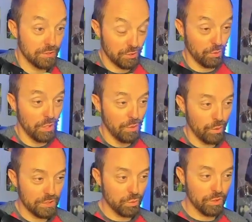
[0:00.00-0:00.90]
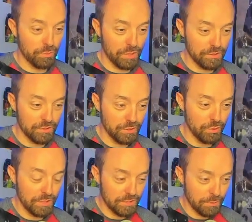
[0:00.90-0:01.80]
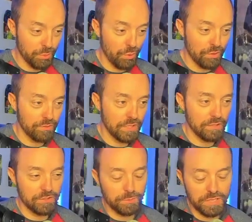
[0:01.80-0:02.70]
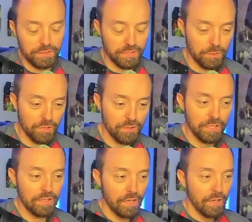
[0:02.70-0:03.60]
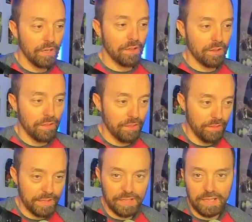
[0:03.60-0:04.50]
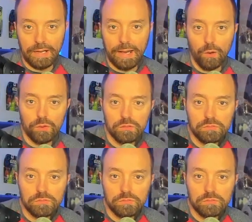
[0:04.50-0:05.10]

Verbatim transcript: So, what does Warner Brothers do in support of the LGBT community? They take it out.